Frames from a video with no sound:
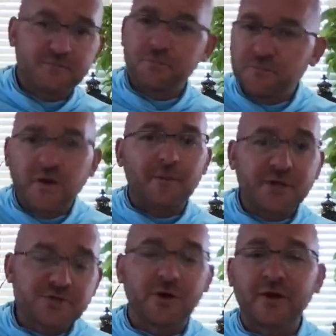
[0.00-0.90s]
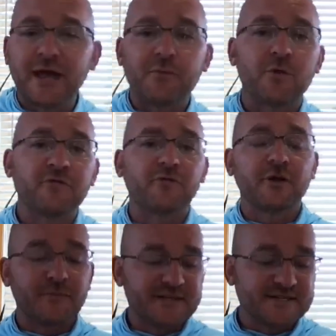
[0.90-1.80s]
got my trail camera in front
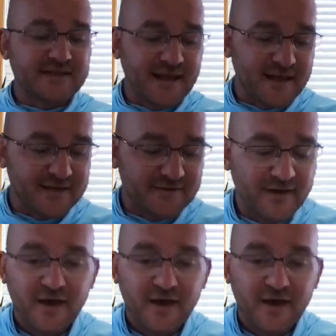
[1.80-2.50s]
of my stand,